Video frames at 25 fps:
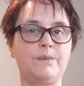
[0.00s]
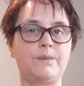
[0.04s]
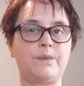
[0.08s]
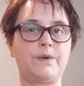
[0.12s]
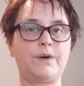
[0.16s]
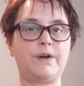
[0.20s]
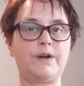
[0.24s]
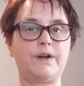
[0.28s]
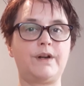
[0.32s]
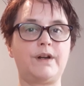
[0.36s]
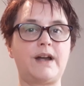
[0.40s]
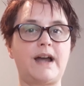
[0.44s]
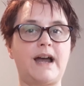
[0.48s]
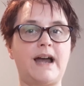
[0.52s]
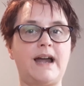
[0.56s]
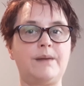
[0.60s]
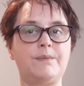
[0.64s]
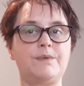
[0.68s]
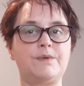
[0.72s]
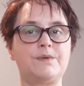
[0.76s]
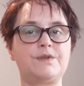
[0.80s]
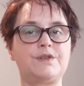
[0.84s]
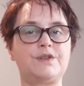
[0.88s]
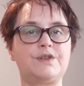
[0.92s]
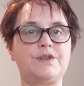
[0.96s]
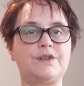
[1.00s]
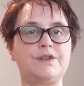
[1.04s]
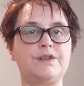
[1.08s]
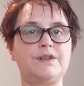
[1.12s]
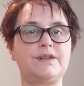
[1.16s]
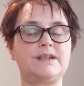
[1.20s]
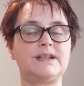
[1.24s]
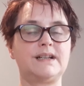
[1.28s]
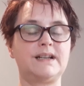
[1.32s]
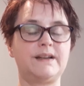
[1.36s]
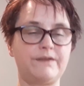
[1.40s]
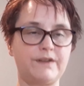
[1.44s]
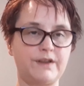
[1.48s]
were able to
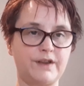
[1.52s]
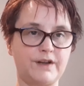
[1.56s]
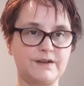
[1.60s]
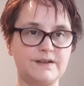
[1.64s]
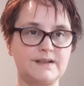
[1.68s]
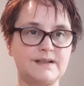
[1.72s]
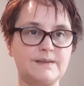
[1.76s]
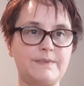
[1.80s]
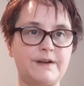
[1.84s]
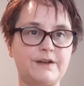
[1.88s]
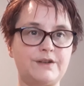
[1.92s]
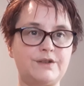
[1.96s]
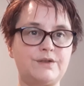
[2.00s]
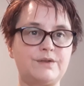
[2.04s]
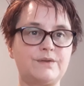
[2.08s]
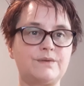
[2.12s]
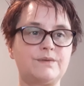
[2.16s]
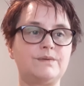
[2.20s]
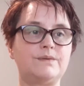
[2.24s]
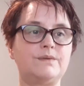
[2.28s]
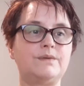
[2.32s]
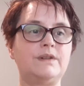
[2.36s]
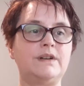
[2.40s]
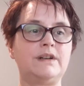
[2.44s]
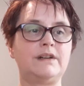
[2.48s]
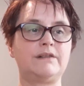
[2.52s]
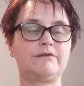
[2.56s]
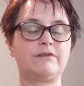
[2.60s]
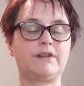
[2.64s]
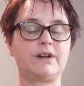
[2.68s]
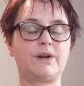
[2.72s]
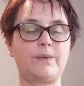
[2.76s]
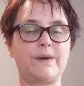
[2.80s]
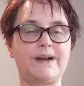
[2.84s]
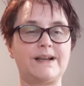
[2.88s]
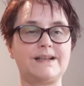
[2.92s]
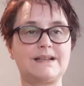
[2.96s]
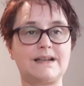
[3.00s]
deliver those special
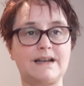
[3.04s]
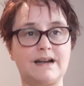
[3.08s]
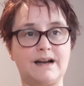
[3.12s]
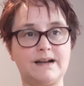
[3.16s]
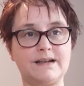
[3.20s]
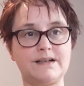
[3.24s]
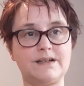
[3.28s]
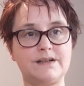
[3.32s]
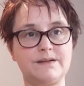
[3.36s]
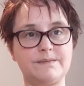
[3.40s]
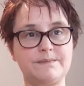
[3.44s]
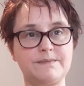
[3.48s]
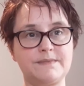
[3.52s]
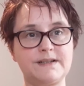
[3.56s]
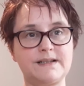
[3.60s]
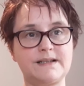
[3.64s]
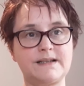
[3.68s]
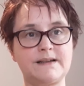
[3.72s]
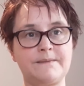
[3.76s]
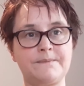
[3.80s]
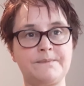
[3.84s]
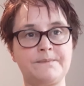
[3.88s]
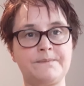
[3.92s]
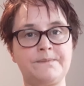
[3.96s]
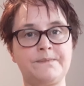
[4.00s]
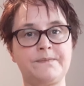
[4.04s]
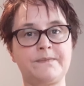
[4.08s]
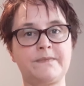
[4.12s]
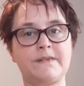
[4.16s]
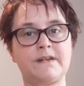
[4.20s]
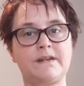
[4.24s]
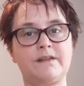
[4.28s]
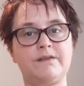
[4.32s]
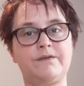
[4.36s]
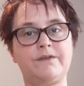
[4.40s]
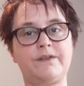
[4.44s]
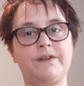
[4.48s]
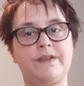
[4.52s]
request items
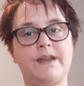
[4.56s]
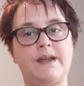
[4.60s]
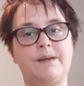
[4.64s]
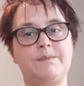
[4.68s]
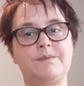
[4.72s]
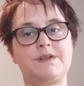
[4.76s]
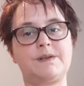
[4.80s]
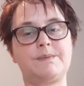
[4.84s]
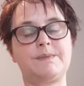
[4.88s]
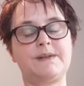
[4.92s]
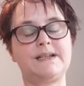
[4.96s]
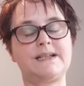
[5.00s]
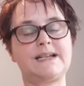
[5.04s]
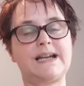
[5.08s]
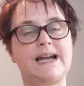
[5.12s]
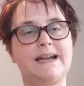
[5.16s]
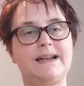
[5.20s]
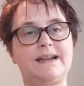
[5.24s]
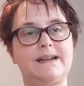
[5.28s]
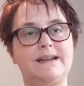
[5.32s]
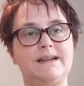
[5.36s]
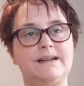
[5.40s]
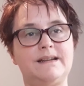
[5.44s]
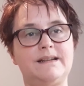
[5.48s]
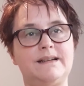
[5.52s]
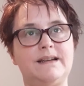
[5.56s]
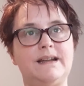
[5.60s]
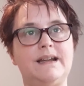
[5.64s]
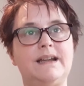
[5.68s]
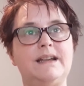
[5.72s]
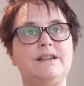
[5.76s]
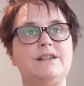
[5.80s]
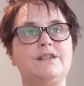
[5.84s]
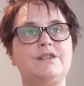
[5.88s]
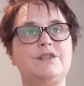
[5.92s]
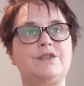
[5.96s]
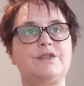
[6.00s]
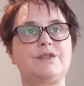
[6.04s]
for them to be taken
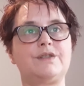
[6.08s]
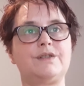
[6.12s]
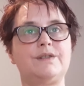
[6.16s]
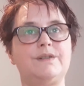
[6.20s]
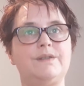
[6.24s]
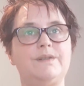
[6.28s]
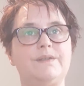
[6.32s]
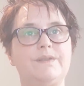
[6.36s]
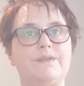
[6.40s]
into